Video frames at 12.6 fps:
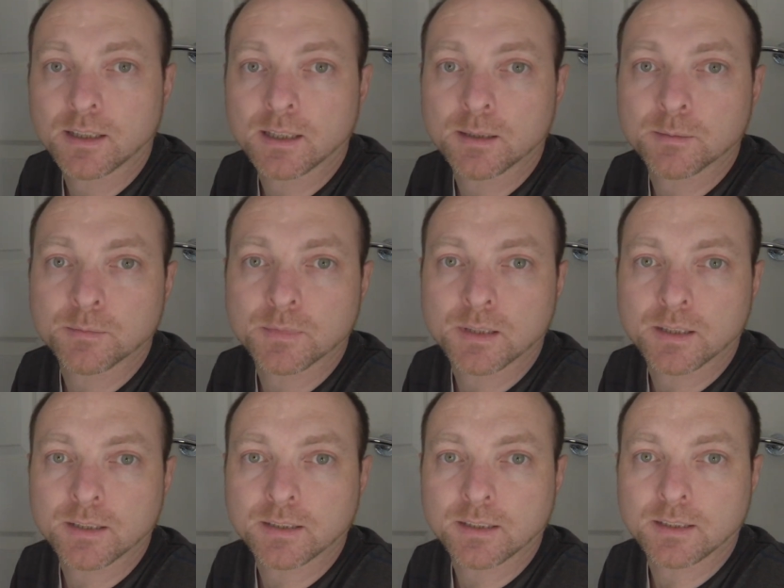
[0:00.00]

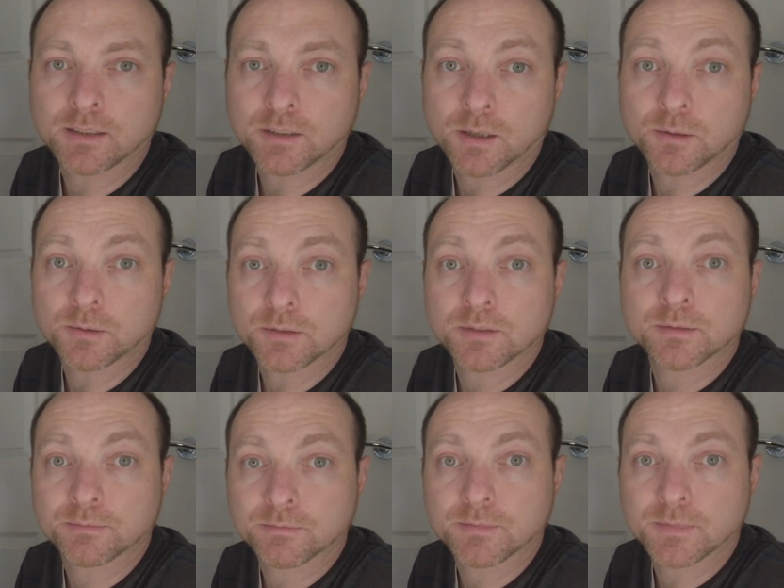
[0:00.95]
like it
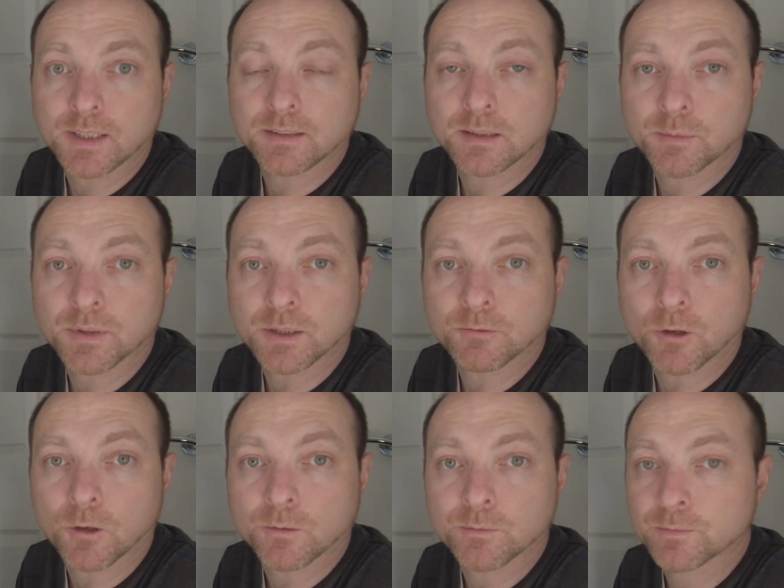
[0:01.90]
knows there's something
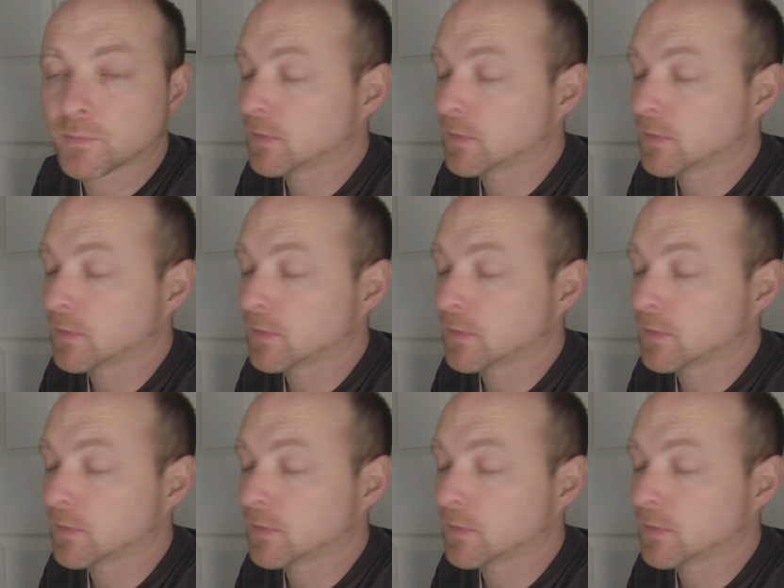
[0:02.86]
wrong.